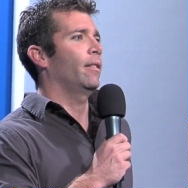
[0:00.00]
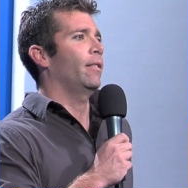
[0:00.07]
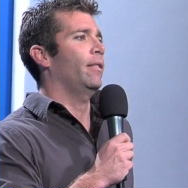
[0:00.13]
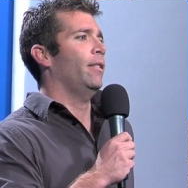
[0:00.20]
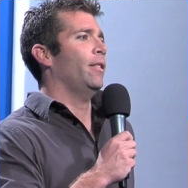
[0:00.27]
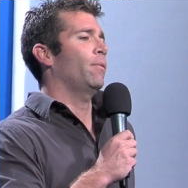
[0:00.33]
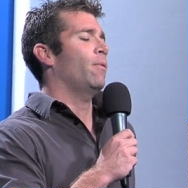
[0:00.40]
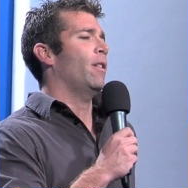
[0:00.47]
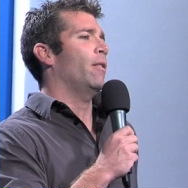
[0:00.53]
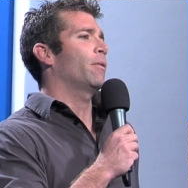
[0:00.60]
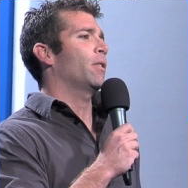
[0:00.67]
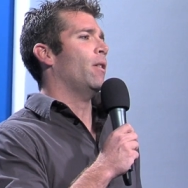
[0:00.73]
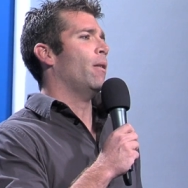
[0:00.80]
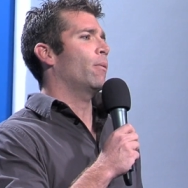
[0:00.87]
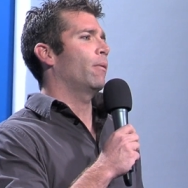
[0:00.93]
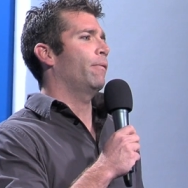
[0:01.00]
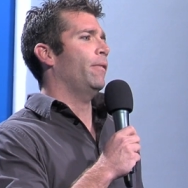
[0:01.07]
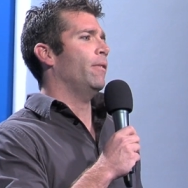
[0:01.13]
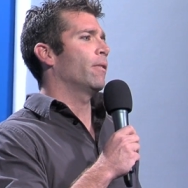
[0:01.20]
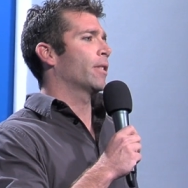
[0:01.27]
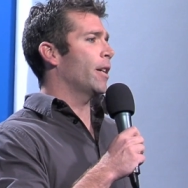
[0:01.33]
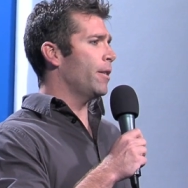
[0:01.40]
It's just one of those awkward
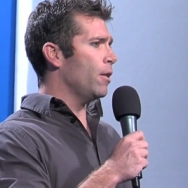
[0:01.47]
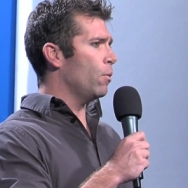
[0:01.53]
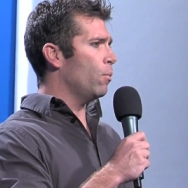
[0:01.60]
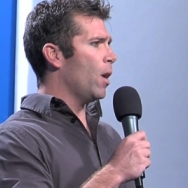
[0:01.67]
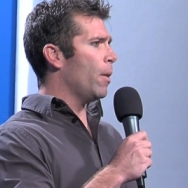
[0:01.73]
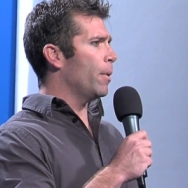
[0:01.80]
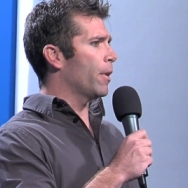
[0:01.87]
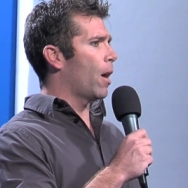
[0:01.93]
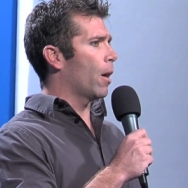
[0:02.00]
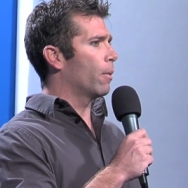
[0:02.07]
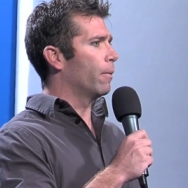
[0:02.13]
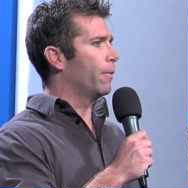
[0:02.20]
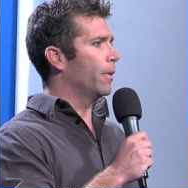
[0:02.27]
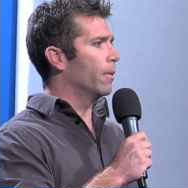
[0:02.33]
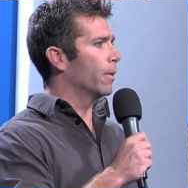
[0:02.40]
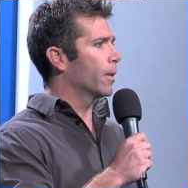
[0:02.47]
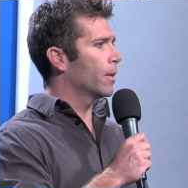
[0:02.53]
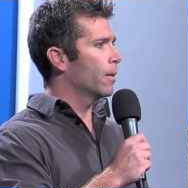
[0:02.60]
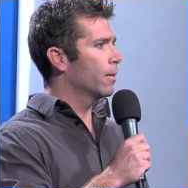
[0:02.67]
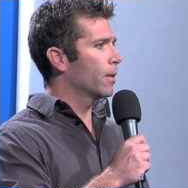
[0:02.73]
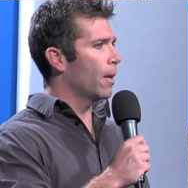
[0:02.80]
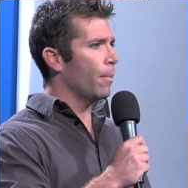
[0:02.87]
feelings. I deal well with awkward
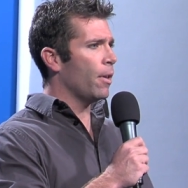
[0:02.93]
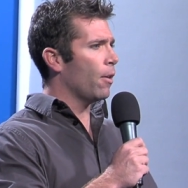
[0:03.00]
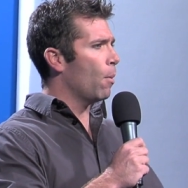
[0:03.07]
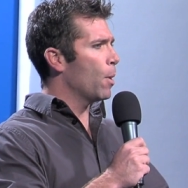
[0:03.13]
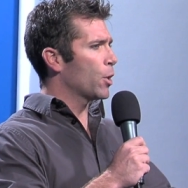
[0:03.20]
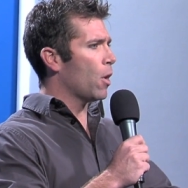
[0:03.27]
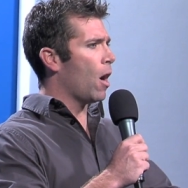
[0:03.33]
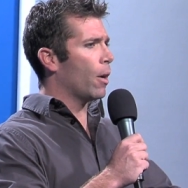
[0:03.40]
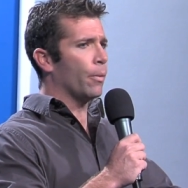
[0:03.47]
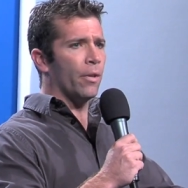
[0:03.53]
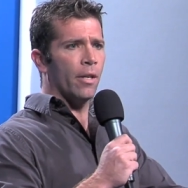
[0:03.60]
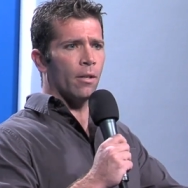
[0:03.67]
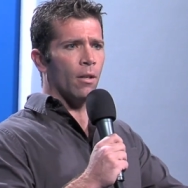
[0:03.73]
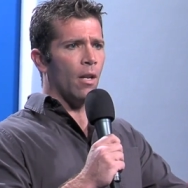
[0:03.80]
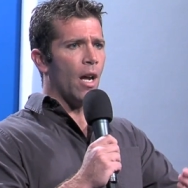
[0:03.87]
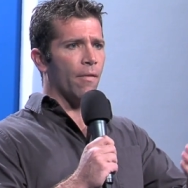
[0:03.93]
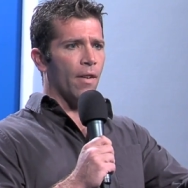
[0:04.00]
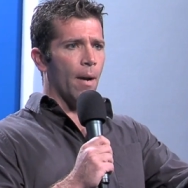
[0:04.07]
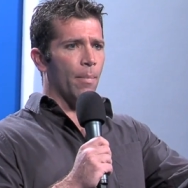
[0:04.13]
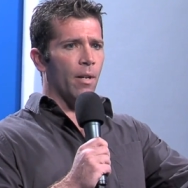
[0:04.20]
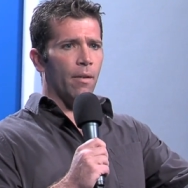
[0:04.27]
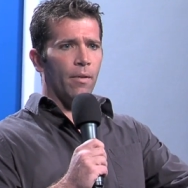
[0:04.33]
feelings. Some of the most awkward things in life
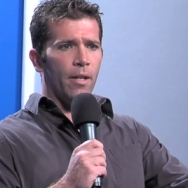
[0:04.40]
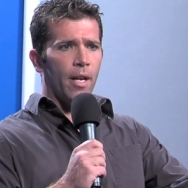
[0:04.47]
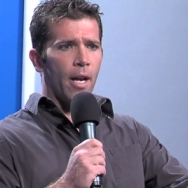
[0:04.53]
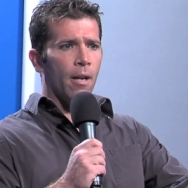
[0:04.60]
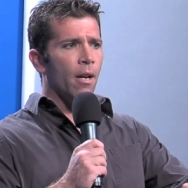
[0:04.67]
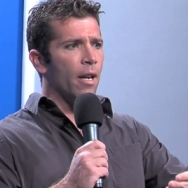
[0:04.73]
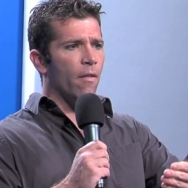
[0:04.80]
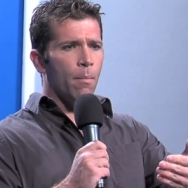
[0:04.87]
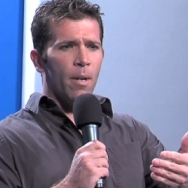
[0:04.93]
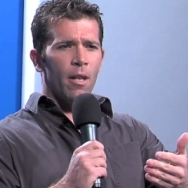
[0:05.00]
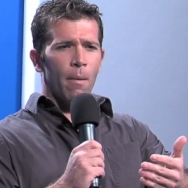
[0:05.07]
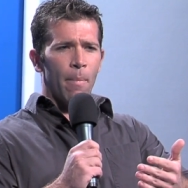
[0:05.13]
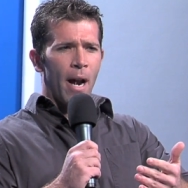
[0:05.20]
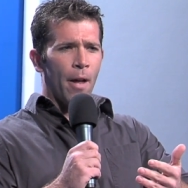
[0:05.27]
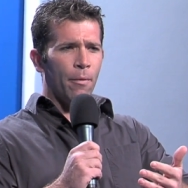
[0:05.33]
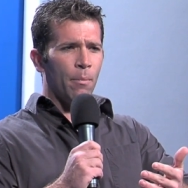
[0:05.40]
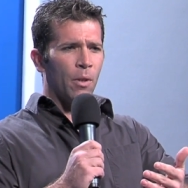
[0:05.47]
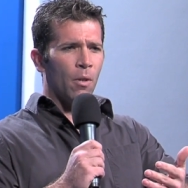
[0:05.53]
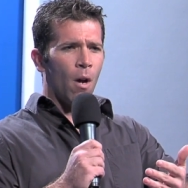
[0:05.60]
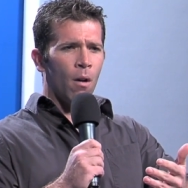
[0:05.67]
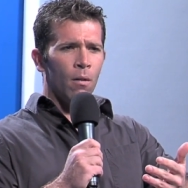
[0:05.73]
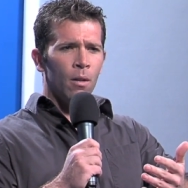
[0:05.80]
happen every day. You ever been in the bathroom
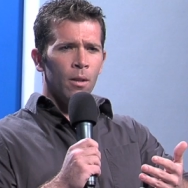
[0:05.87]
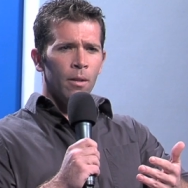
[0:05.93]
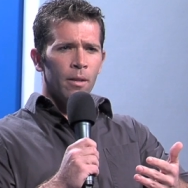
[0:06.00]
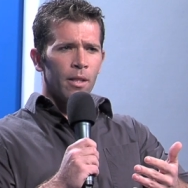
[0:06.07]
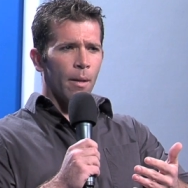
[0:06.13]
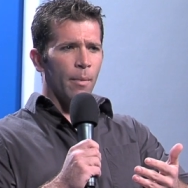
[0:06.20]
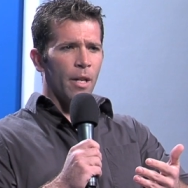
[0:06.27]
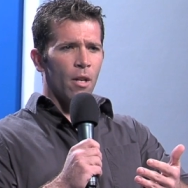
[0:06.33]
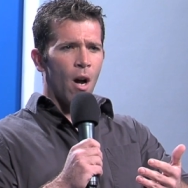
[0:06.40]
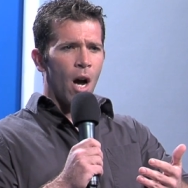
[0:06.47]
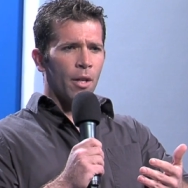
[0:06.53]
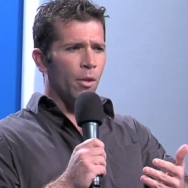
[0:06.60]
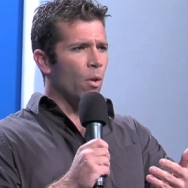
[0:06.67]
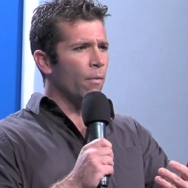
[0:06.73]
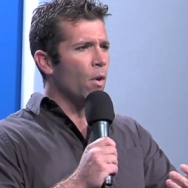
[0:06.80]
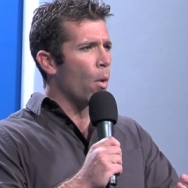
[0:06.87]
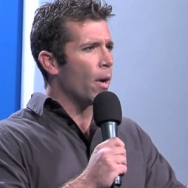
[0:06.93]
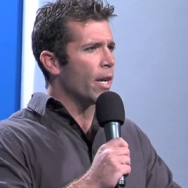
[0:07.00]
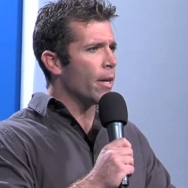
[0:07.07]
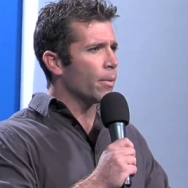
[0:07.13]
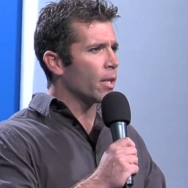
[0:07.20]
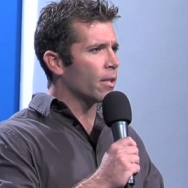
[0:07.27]
stall? Somebody knocks, you have no
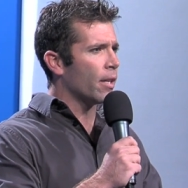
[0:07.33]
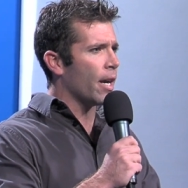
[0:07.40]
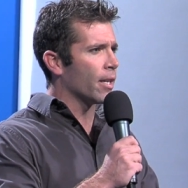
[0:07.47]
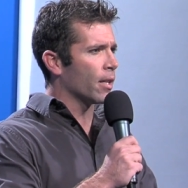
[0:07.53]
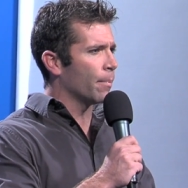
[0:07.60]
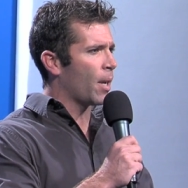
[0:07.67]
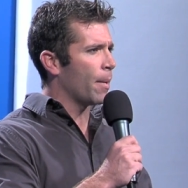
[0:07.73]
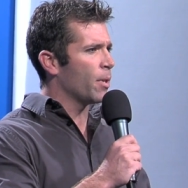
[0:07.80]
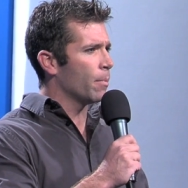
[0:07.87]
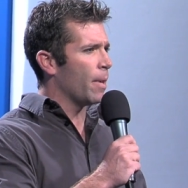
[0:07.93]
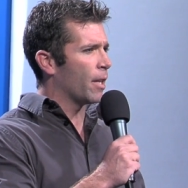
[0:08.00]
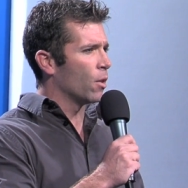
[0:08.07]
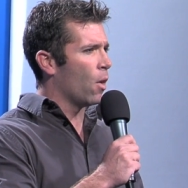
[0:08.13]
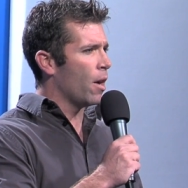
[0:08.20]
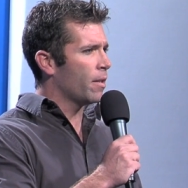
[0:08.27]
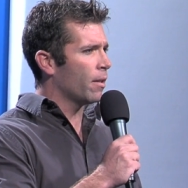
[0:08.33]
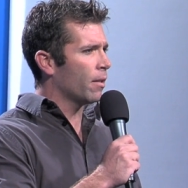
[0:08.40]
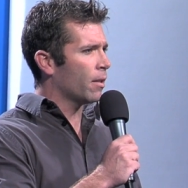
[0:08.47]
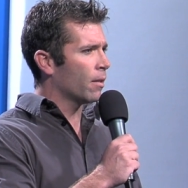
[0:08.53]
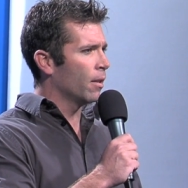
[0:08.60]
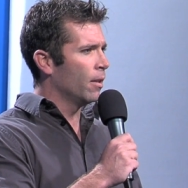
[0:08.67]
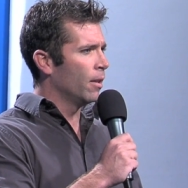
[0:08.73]
idea what to say. Sometimes you make
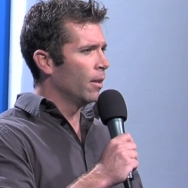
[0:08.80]
noises,